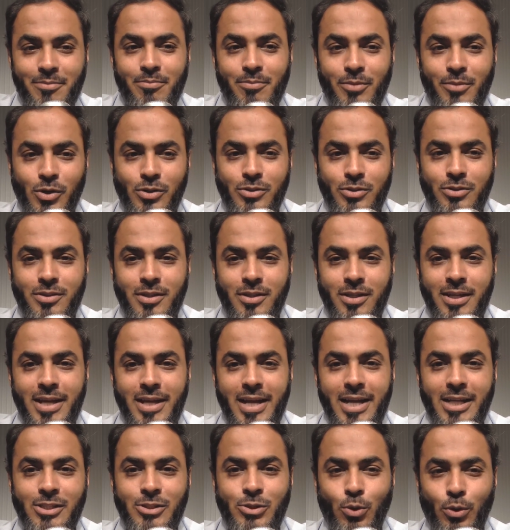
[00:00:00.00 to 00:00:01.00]
Because
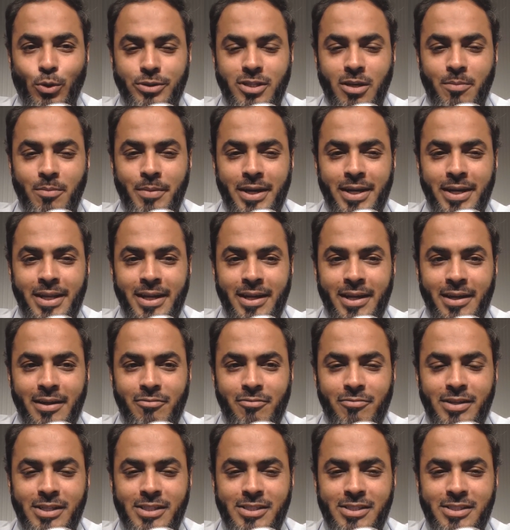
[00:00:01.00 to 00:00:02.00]
in social media,
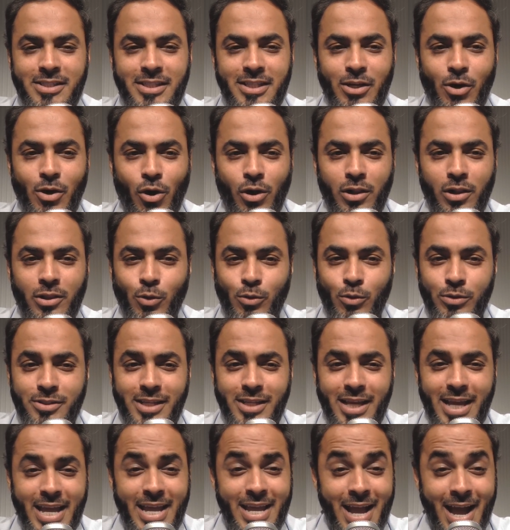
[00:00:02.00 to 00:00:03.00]
we see all those
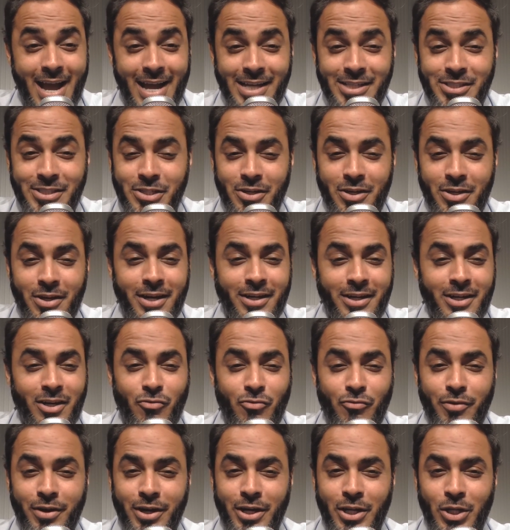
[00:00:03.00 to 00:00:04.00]
AI
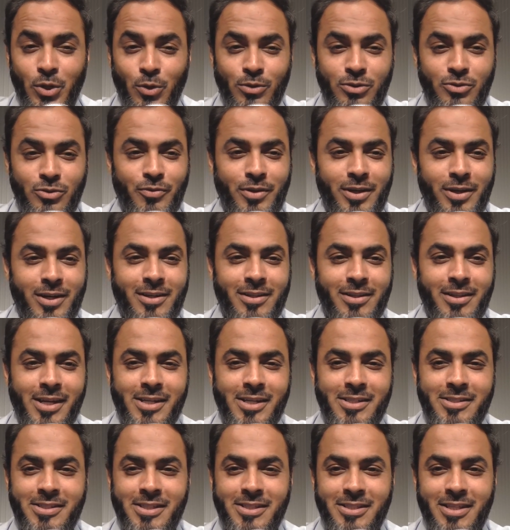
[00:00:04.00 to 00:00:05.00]
generated videos where
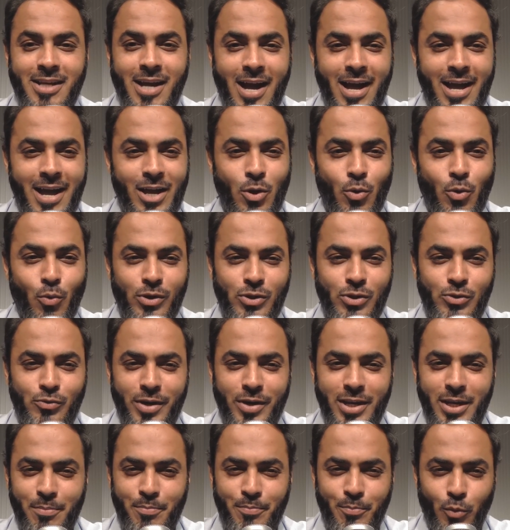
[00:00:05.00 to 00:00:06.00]
there's this guy who was
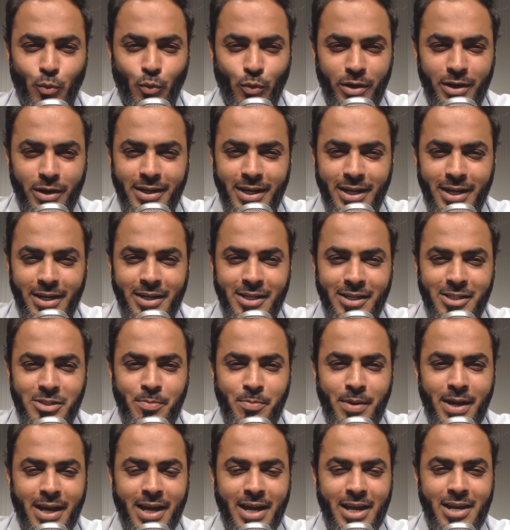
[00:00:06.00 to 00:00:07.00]
very poor 10 years
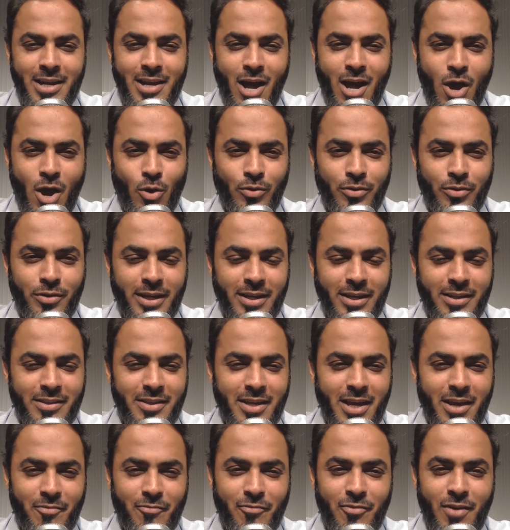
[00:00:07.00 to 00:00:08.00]
back and now
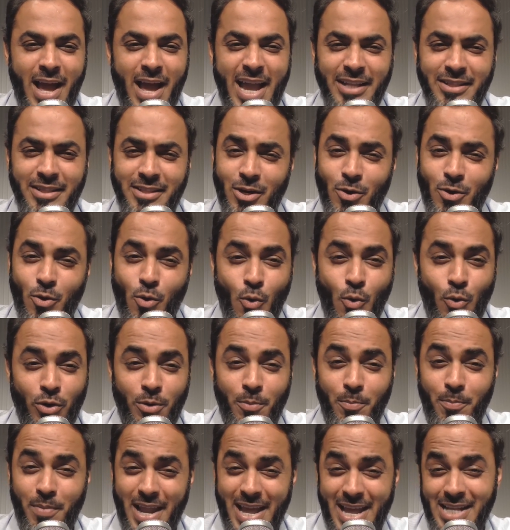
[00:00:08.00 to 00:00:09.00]
they are flying their
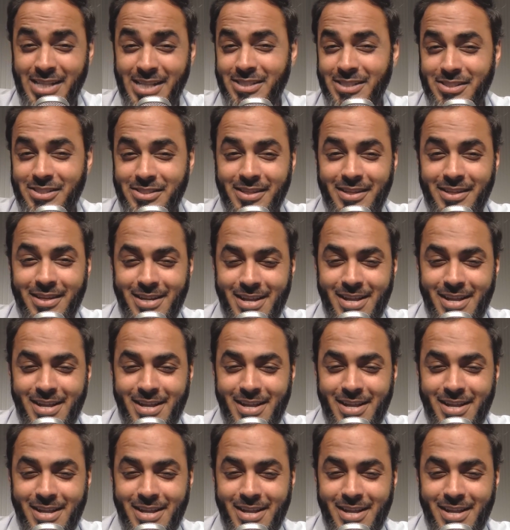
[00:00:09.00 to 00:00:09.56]
own planes.